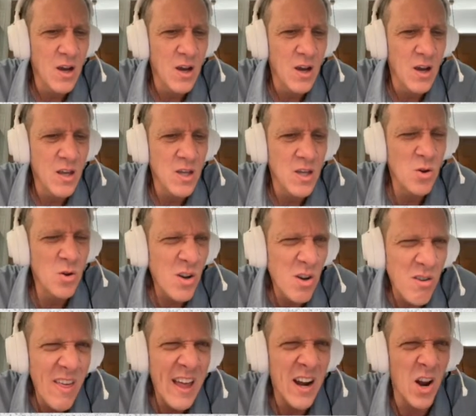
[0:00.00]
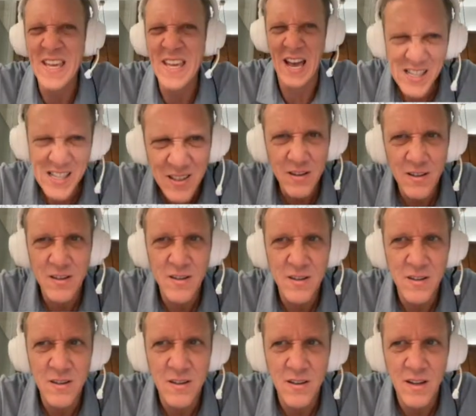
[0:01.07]
And an OBS?
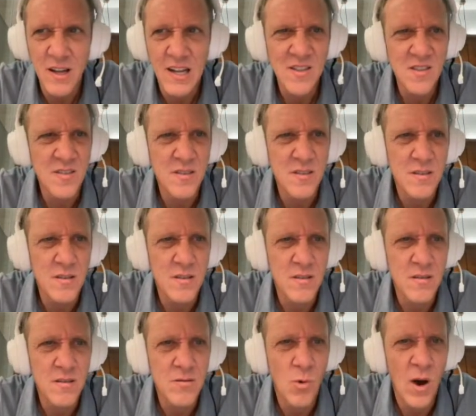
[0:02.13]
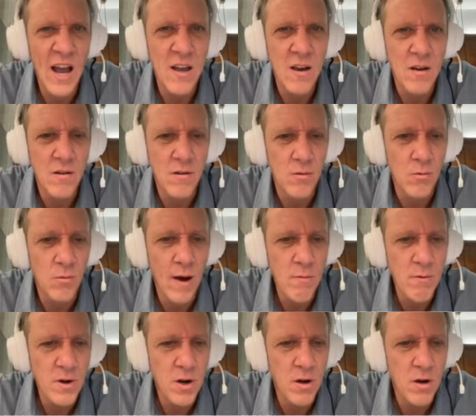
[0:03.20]
That's why
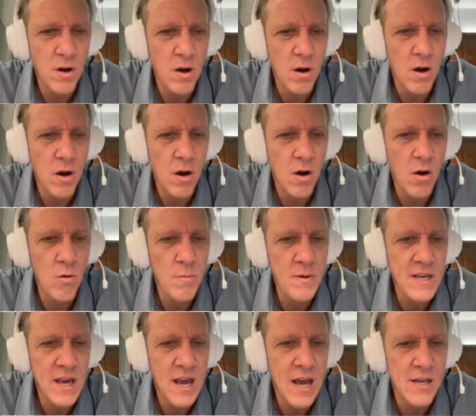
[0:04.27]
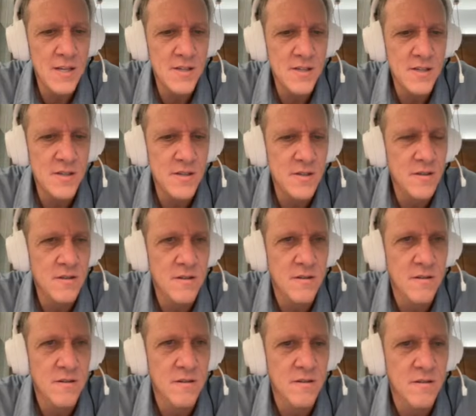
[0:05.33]
would OBS
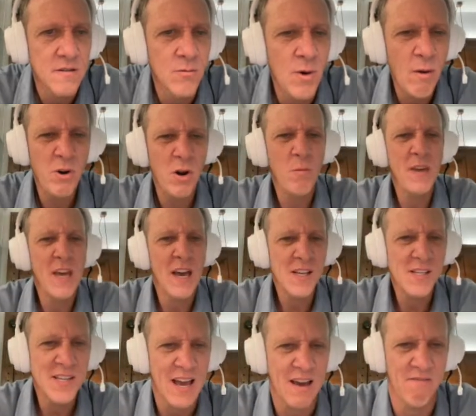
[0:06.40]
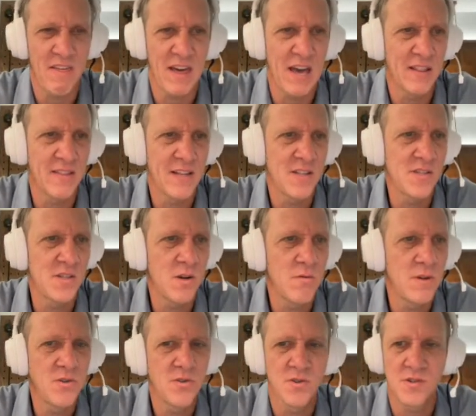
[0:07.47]
why would OBS have that? That's so
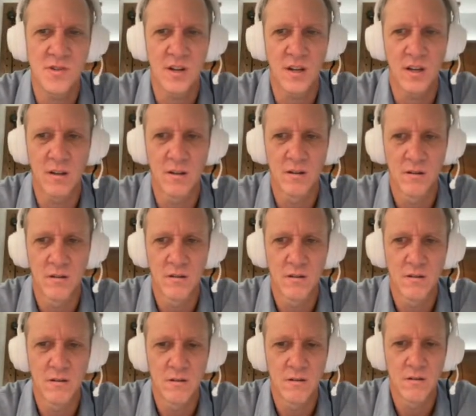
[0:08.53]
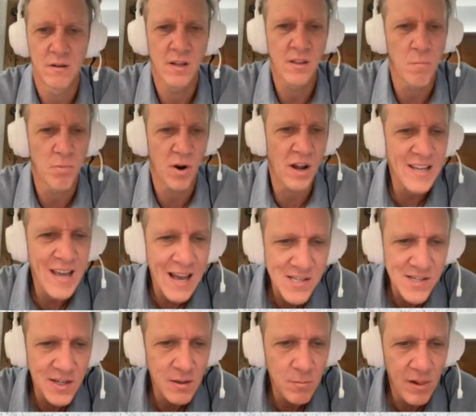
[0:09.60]
interesting. Like the
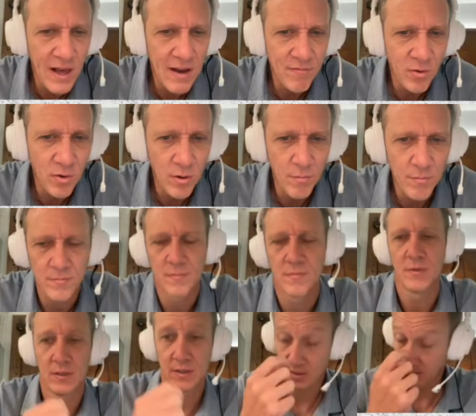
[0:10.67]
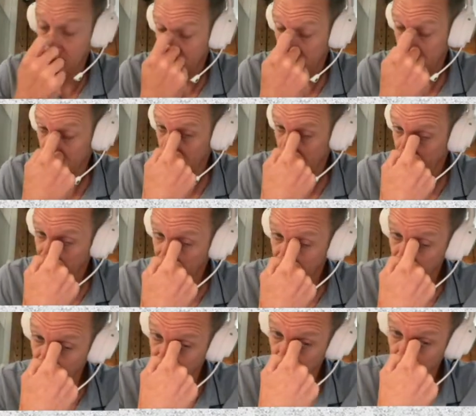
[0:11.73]
broadcasting platform? I mean, I
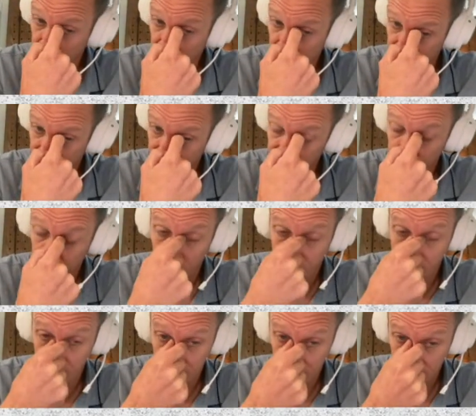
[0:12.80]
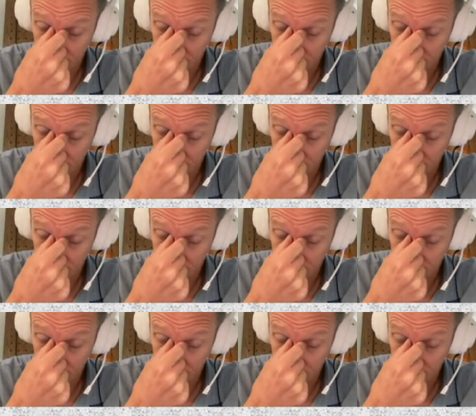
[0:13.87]
use OBS for some of my